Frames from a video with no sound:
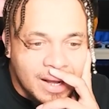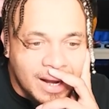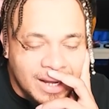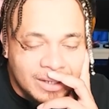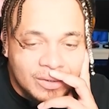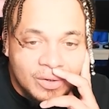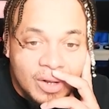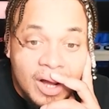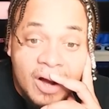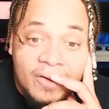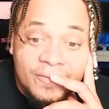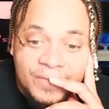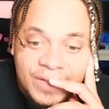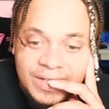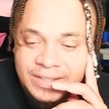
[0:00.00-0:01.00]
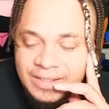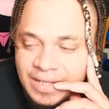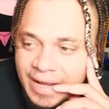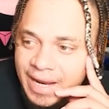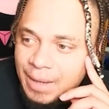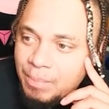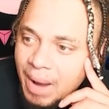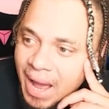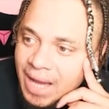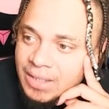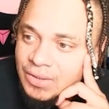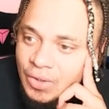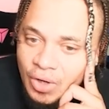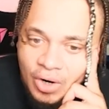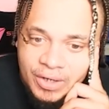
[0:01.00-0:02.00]
I love this, like,
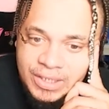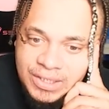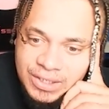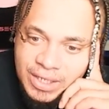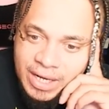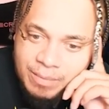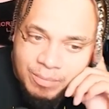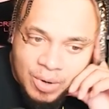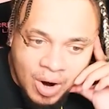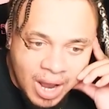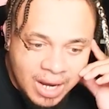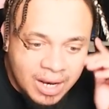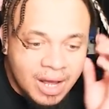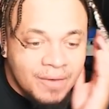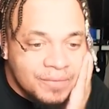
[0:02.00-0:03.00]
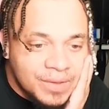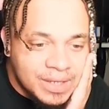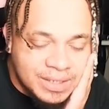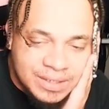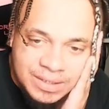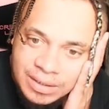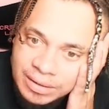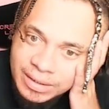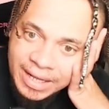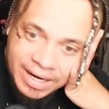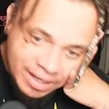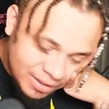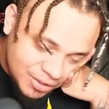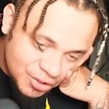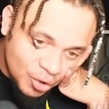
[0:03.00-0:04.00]
backstory shit, bro. I love this. They
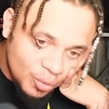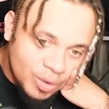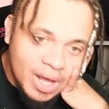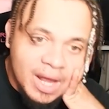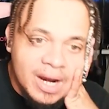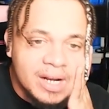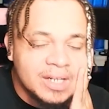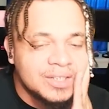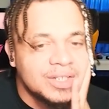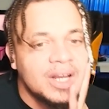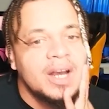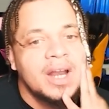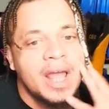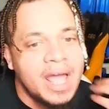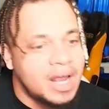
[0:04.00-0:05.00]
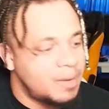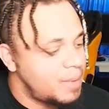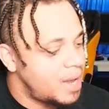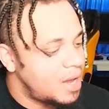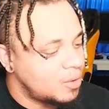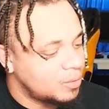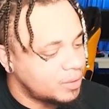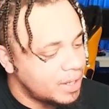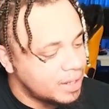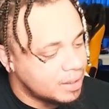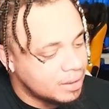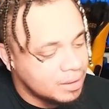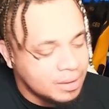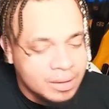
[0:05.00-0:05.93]
didn't show none of this shit in the anime, I don't think.